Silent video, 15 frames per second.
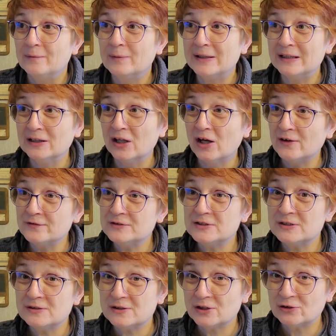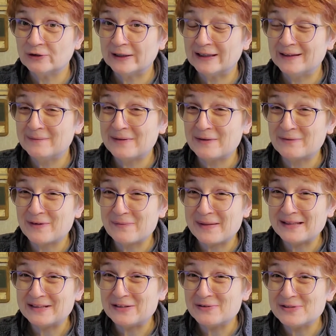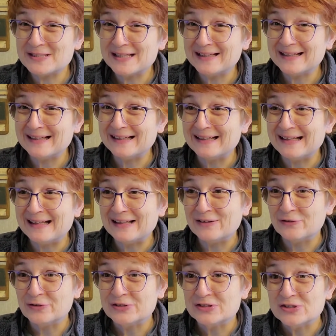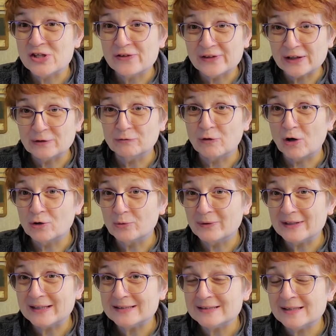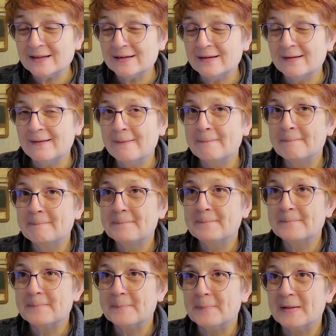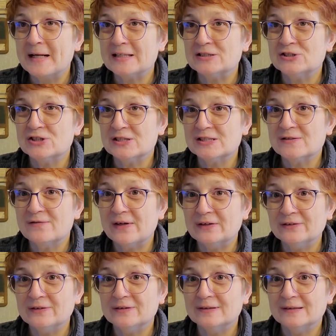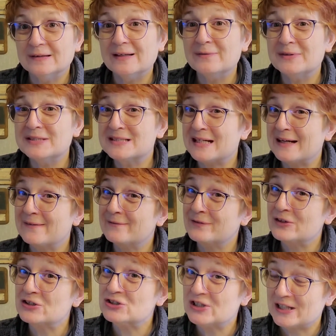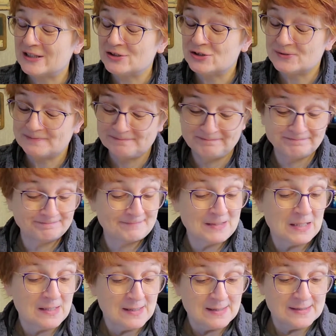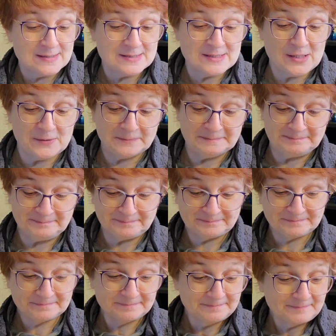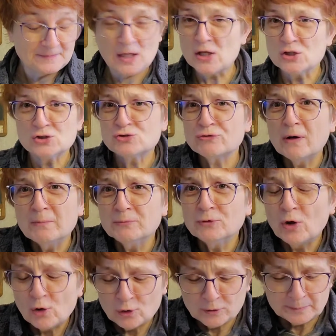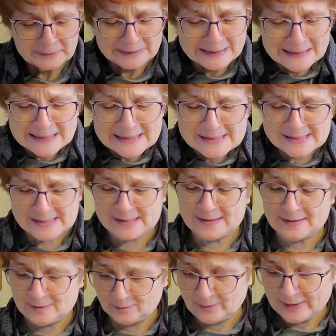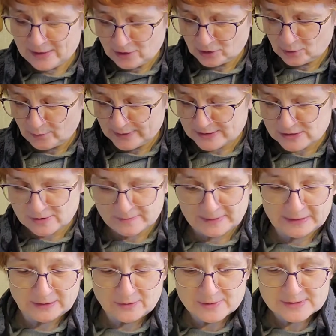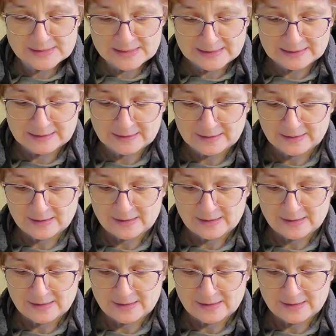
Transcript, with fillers: We loved the curriculum that we've been using. There was nothing wrong with it, but I just felt it was time for a change. So, drum roll please. We are going to be using,